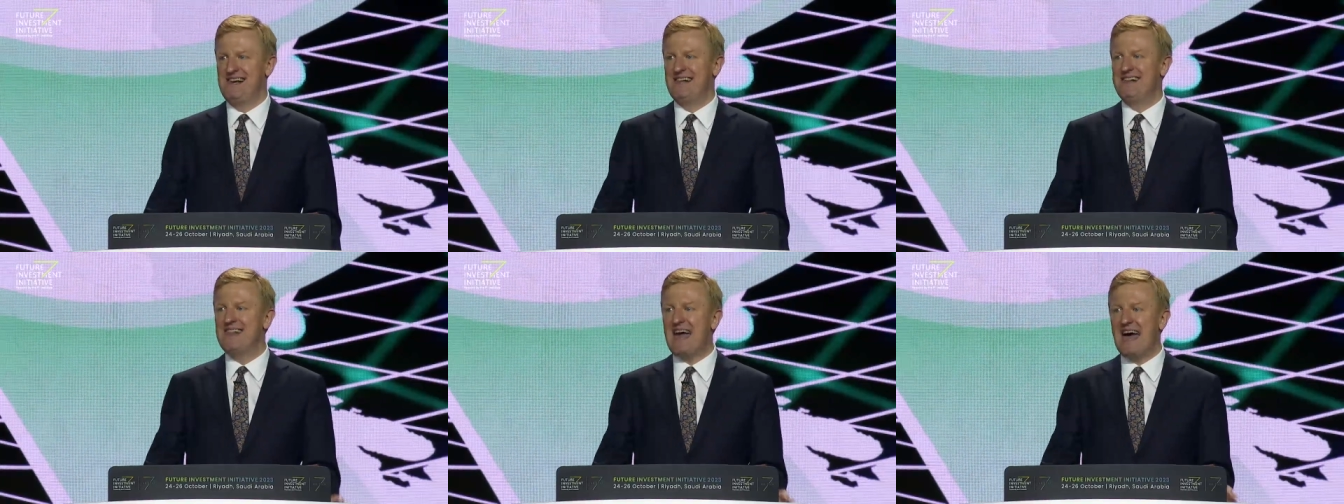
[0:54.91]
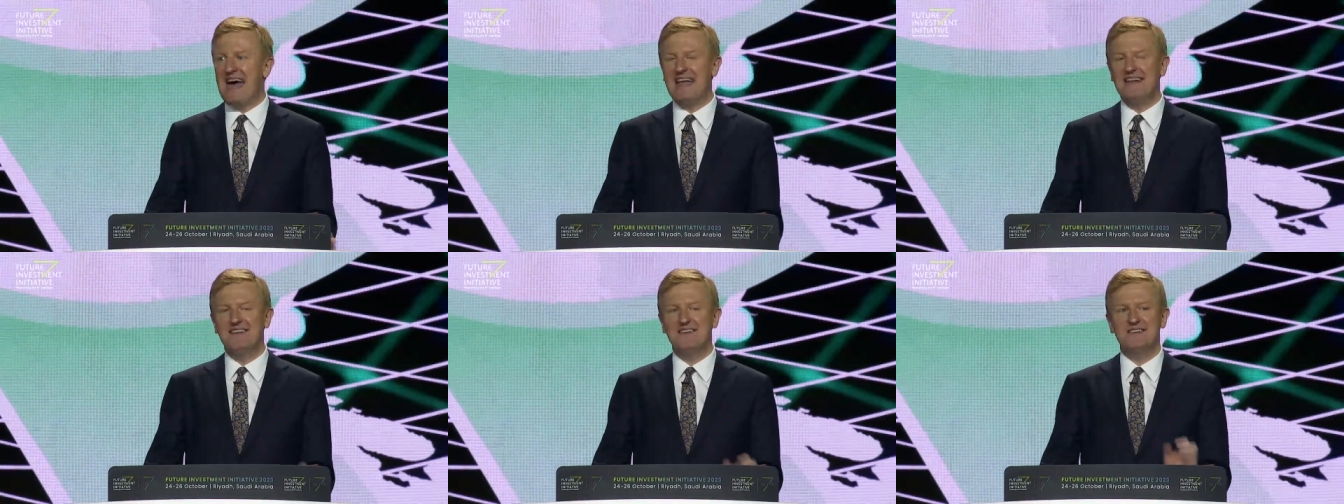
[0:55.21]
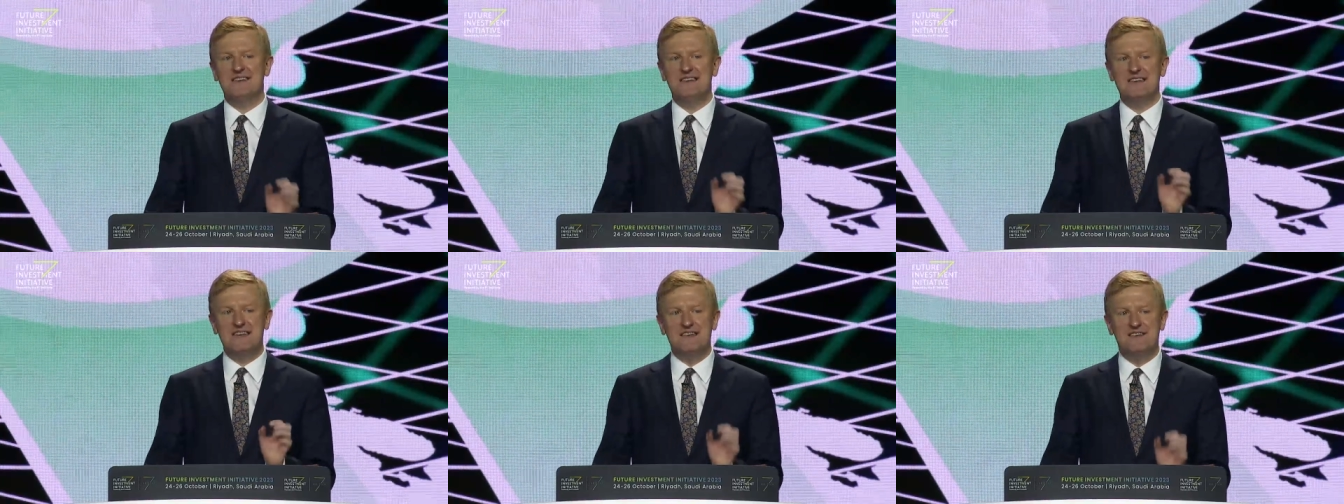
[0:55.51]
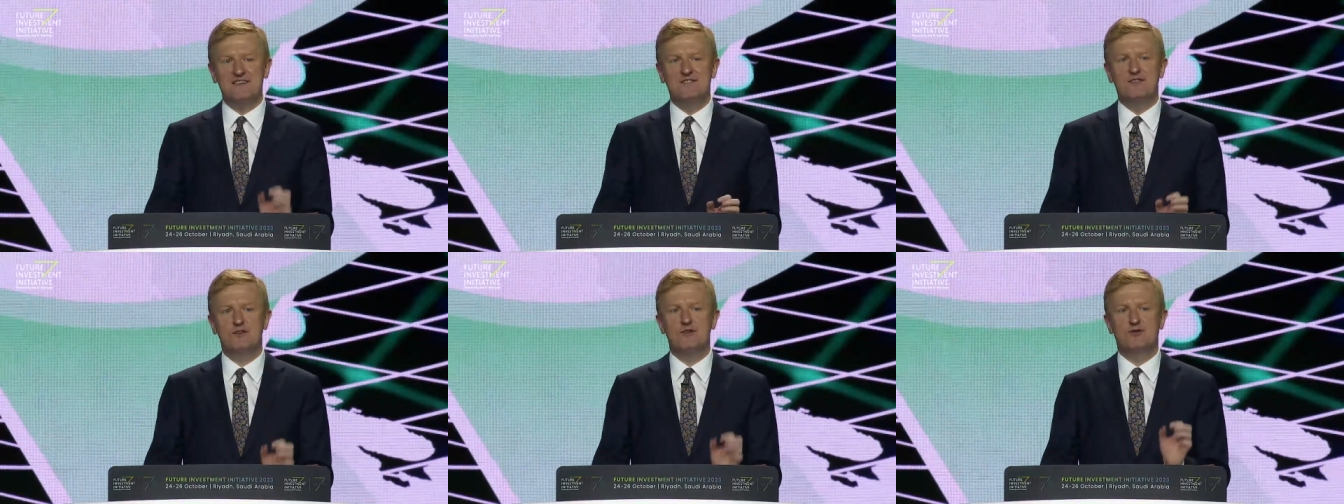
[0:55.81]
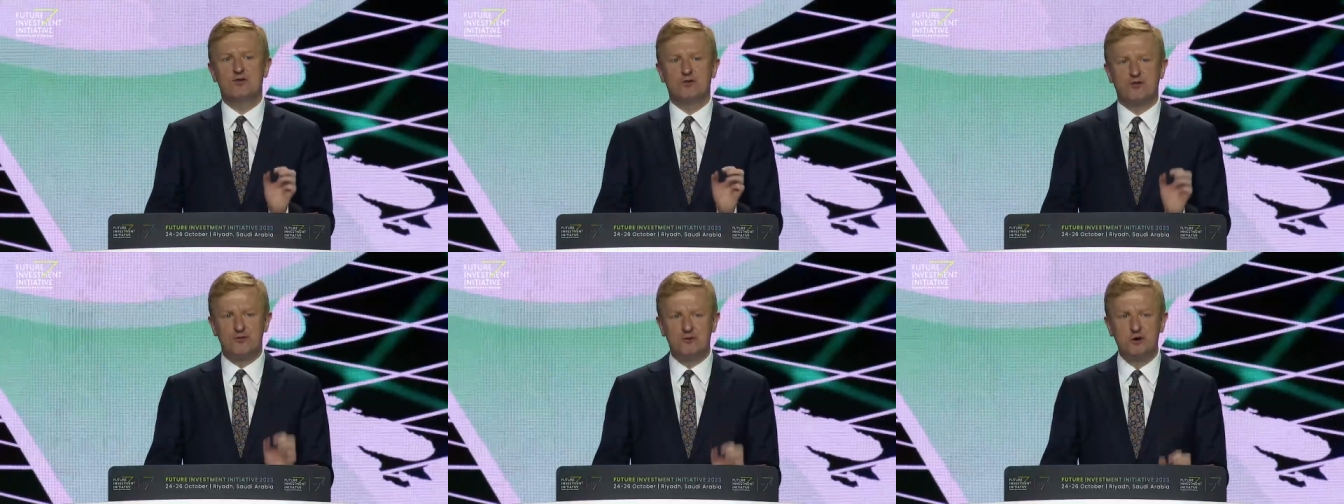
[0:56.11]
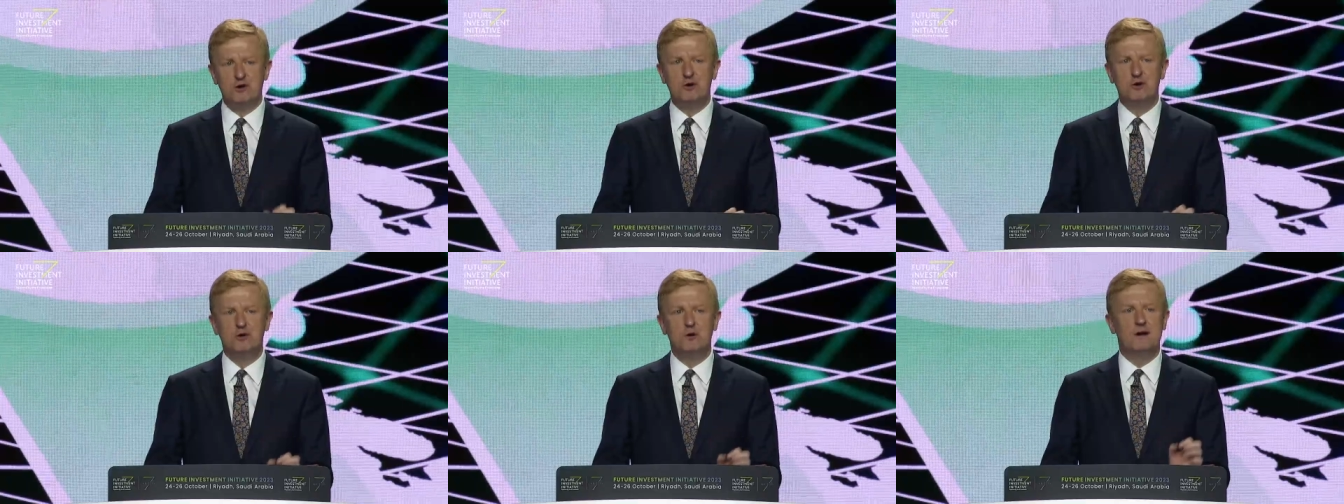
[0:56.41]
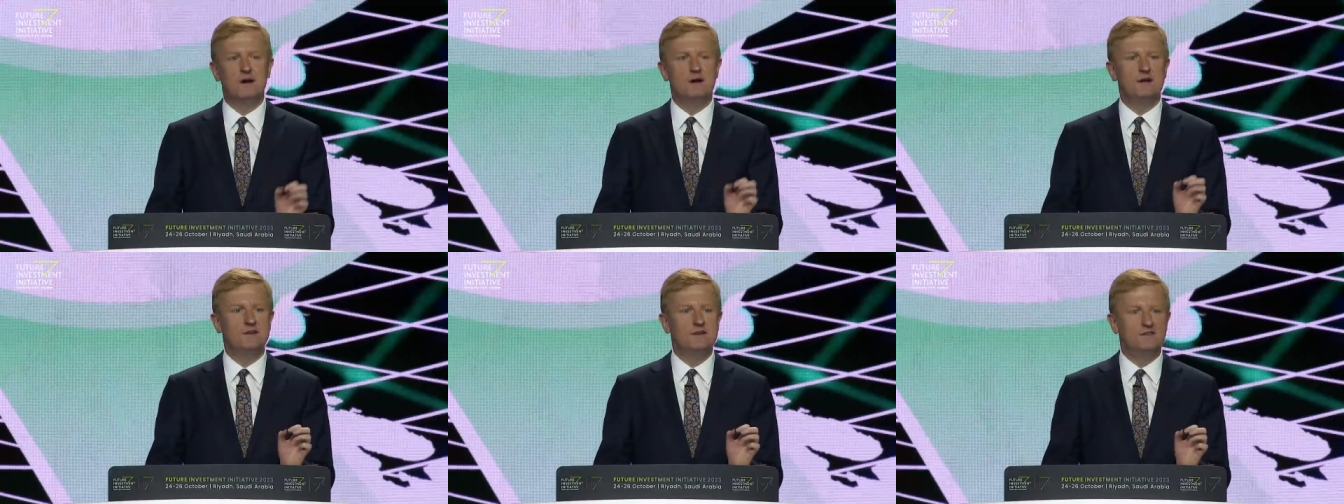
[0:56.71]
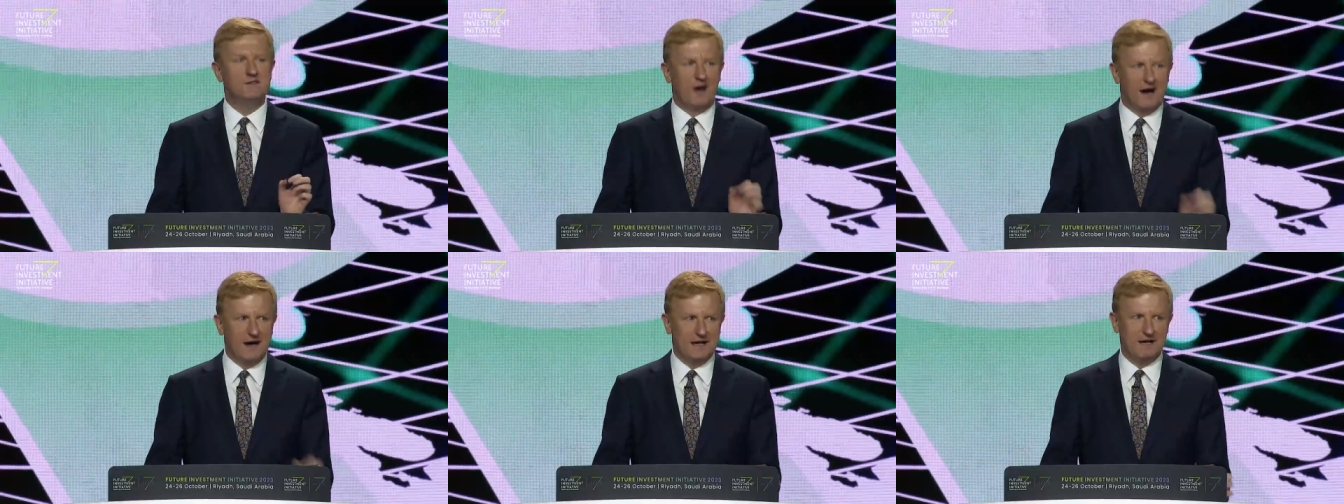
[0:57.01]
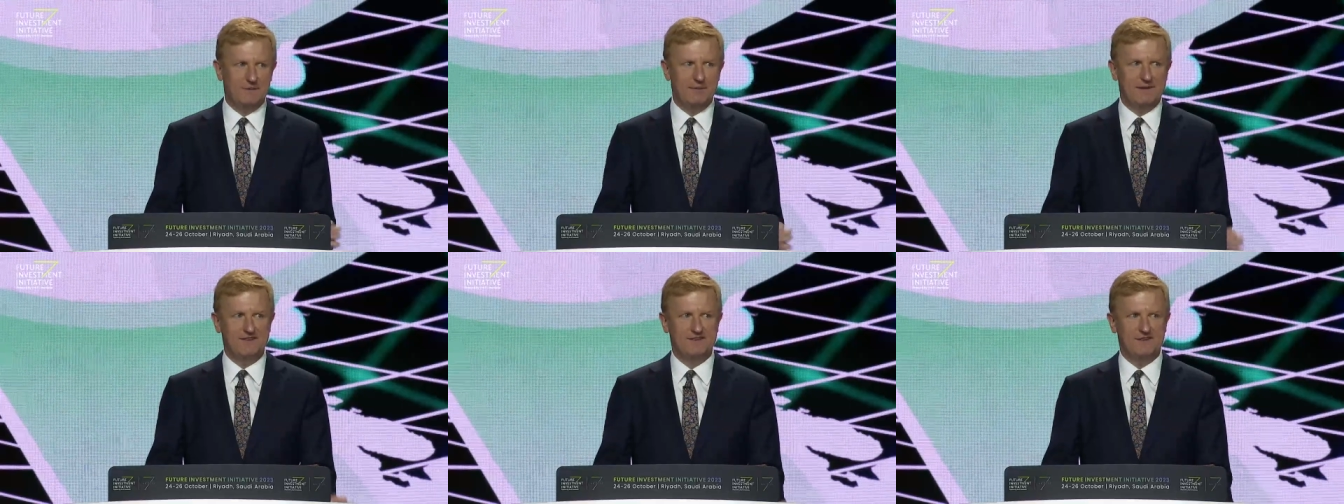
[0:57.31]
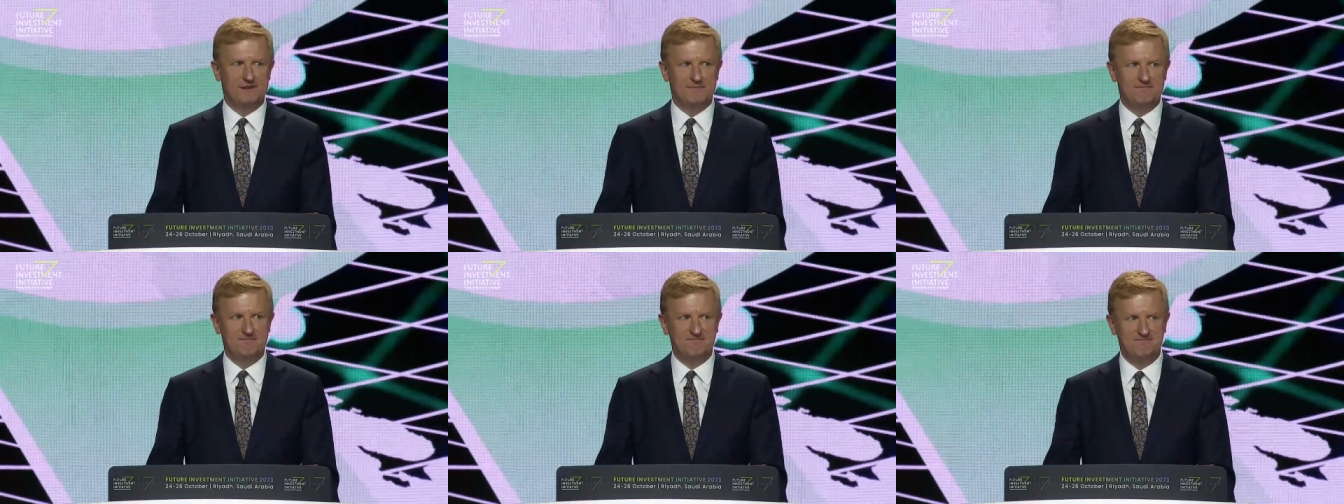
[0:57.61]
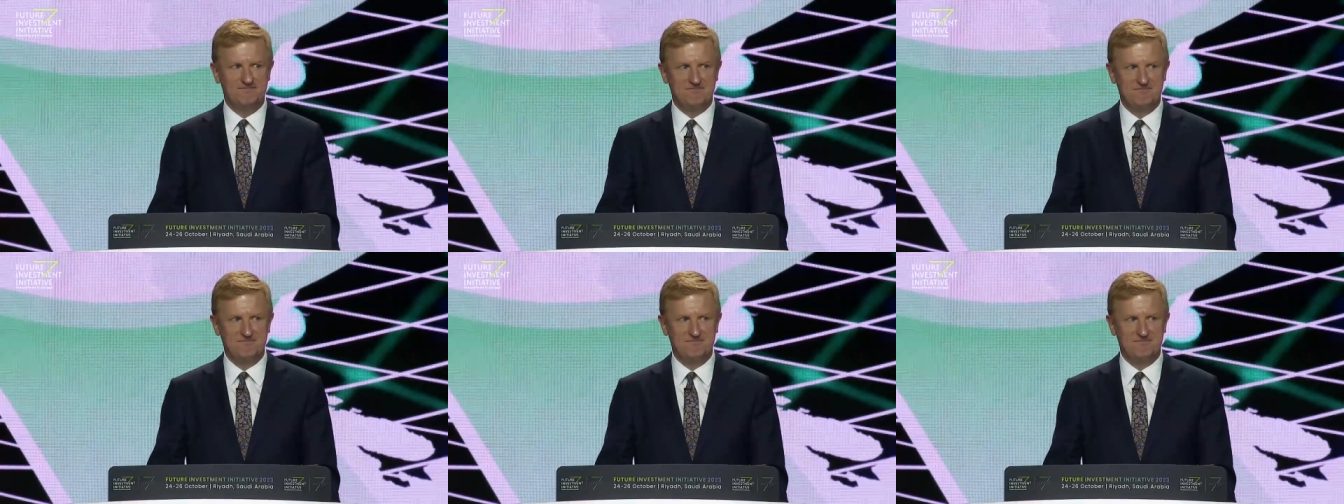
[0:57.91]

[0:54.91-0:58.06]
That is true dynamism,